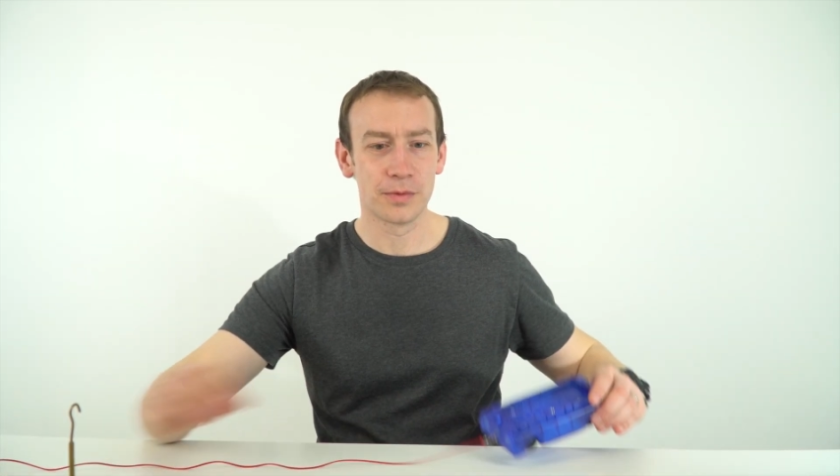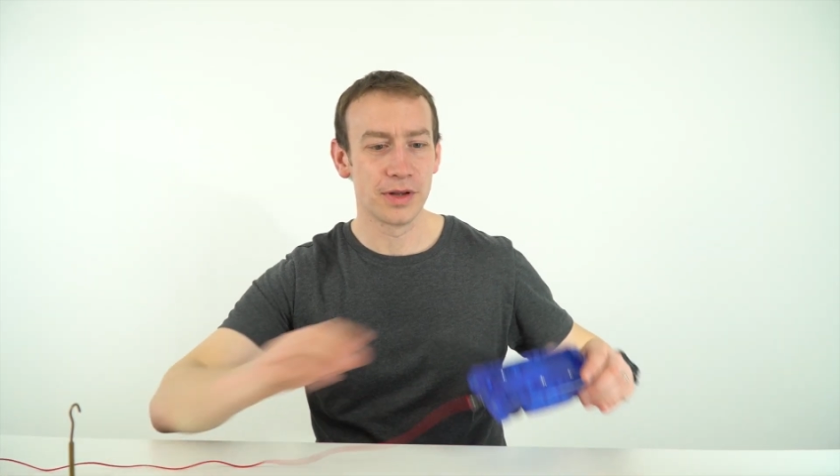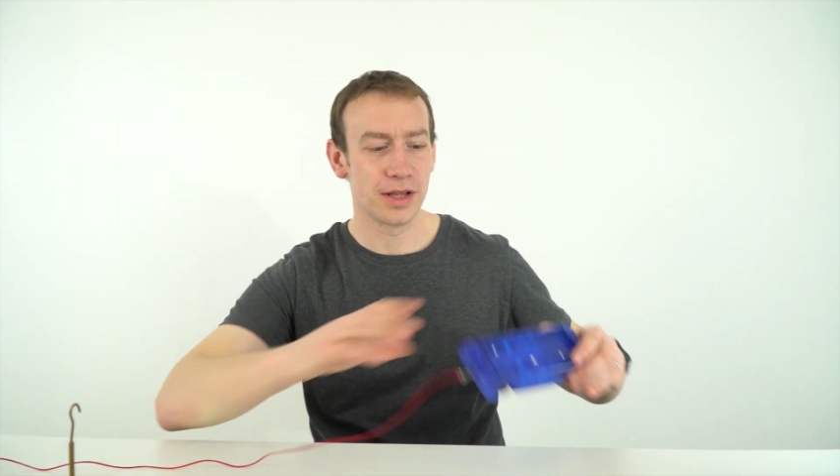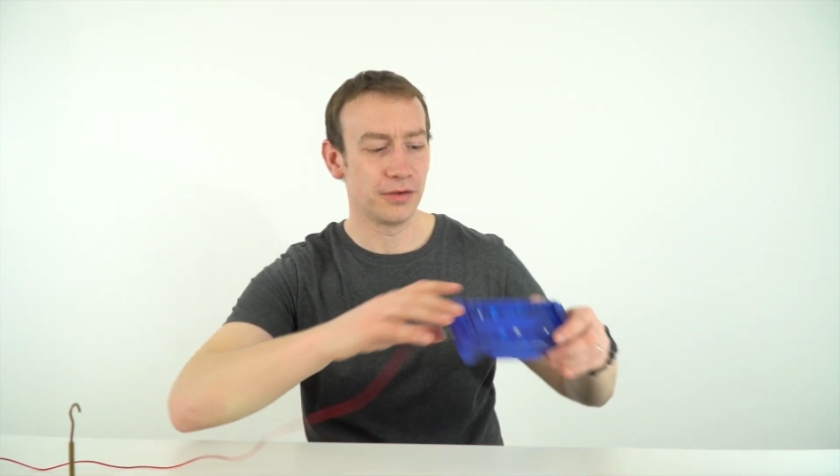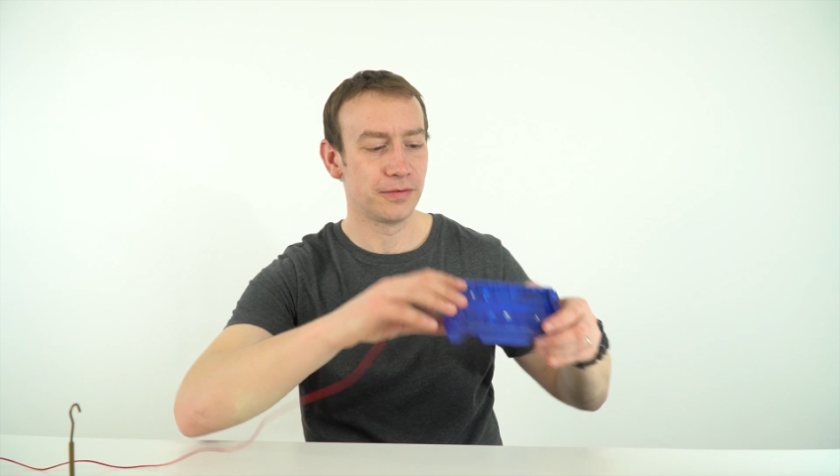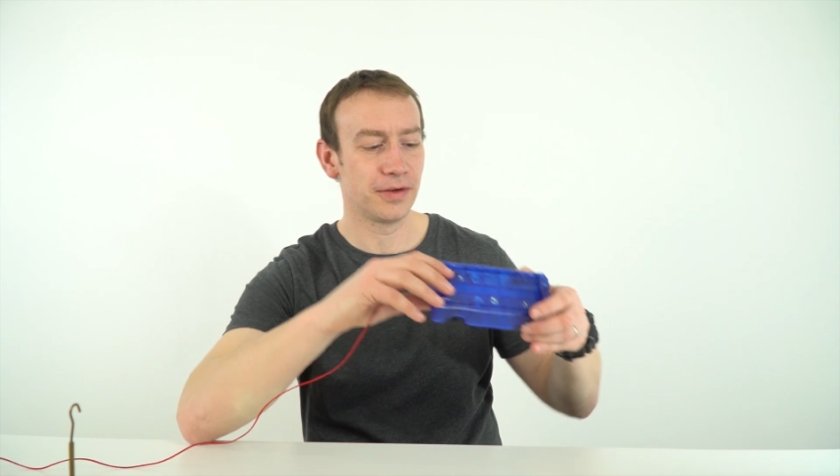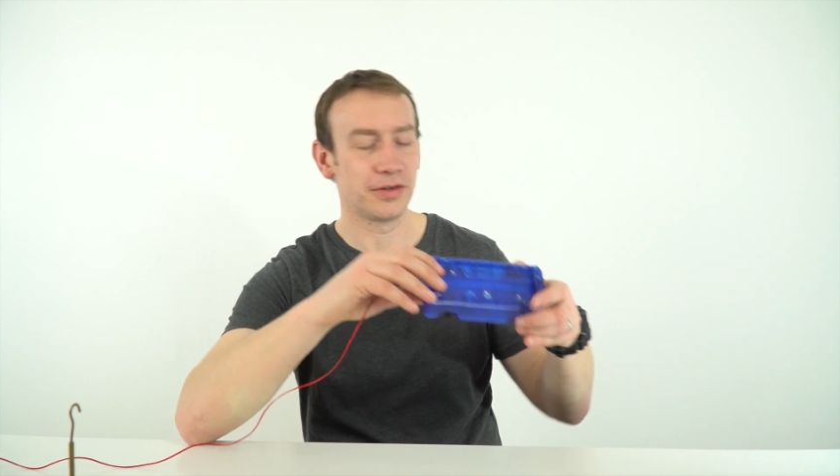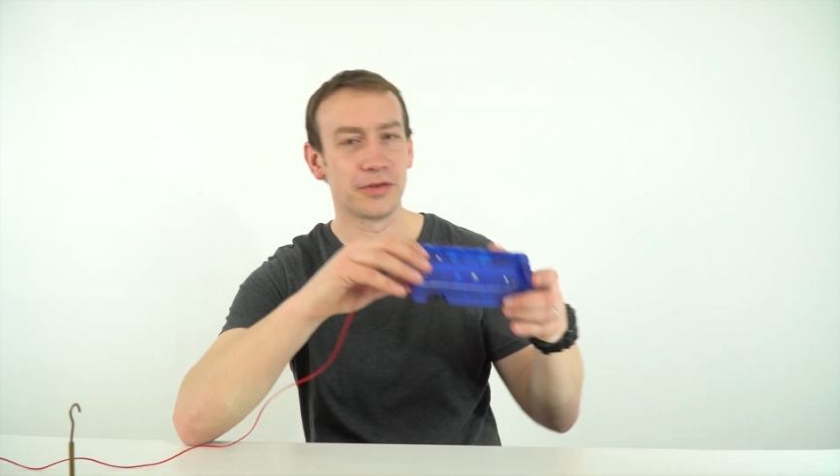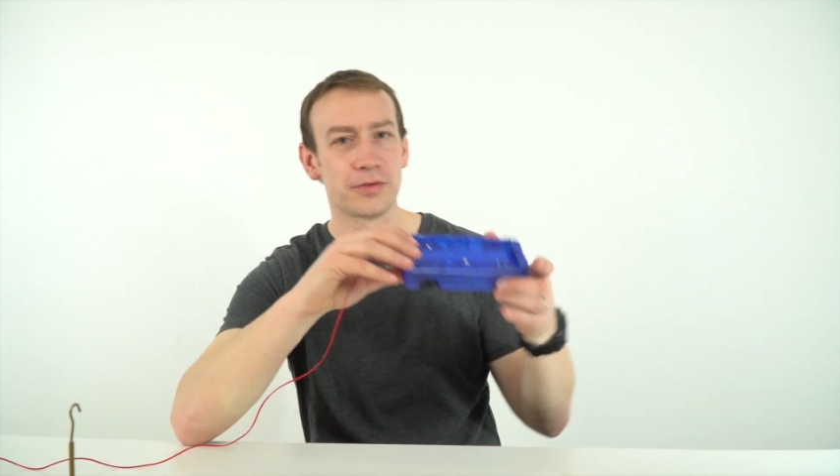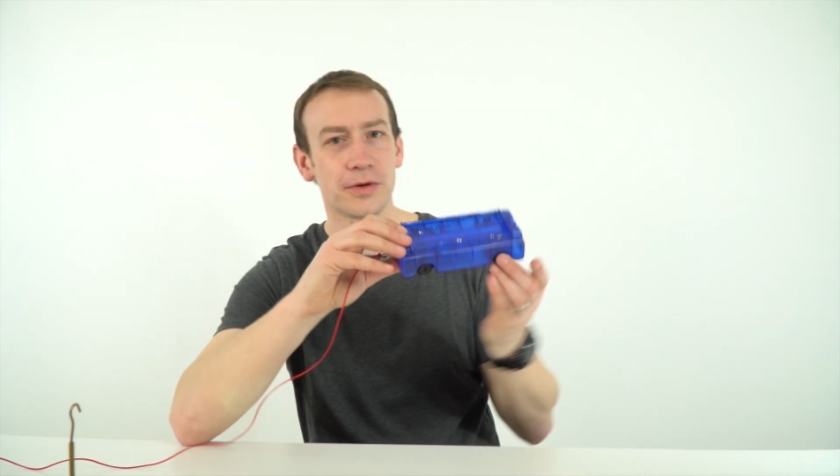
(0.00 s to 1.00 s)
one of these
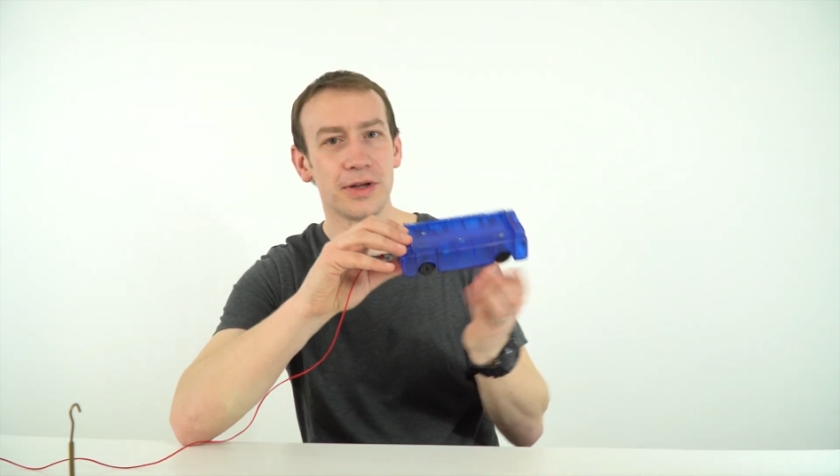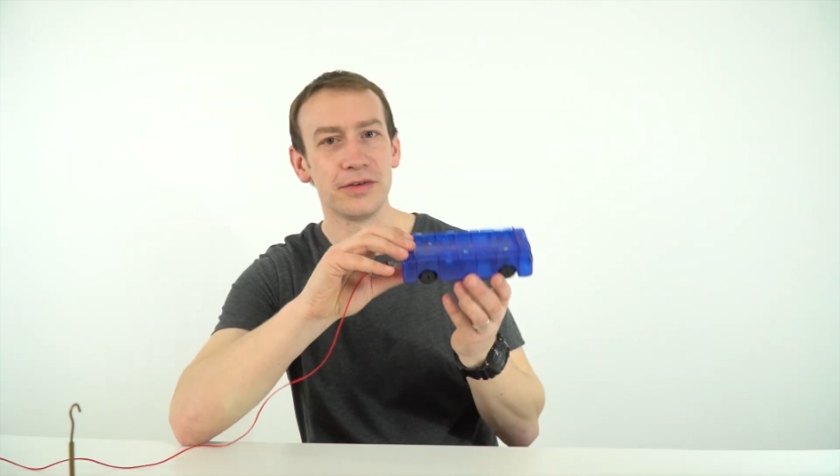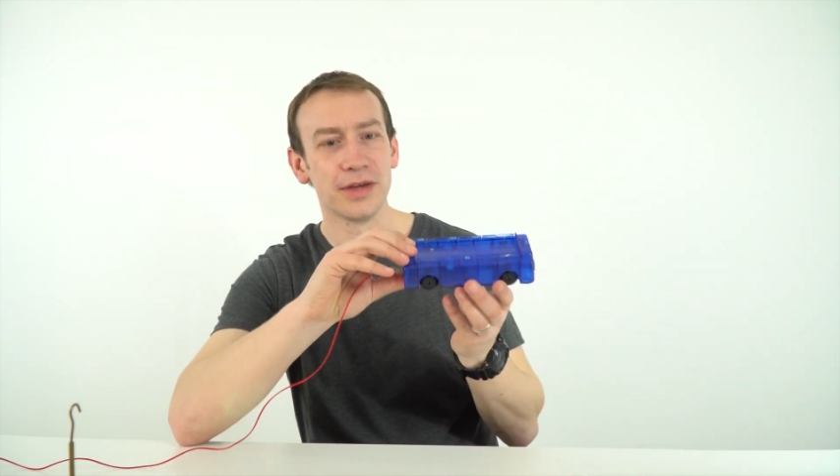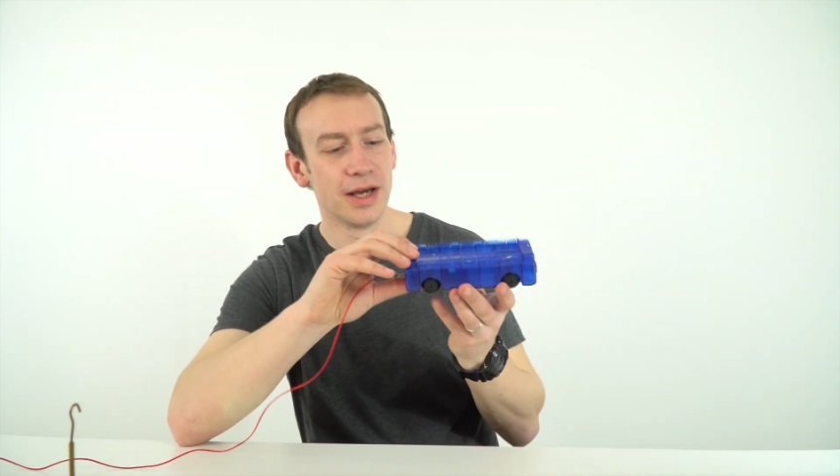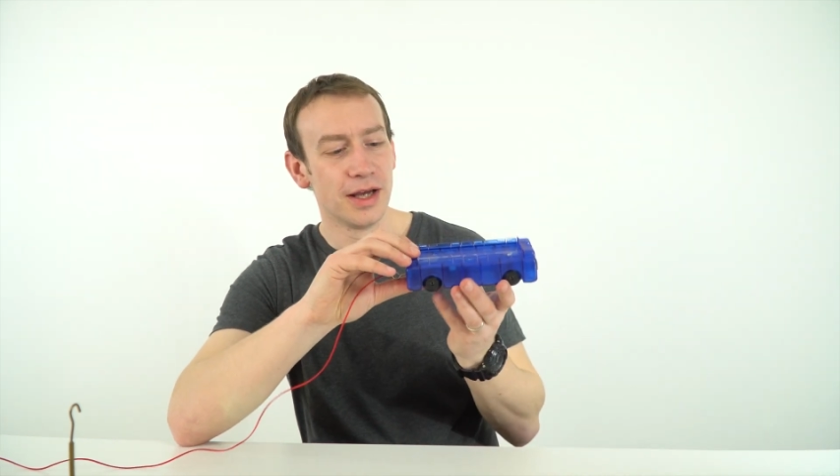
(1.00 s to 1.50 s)
physics trolleys,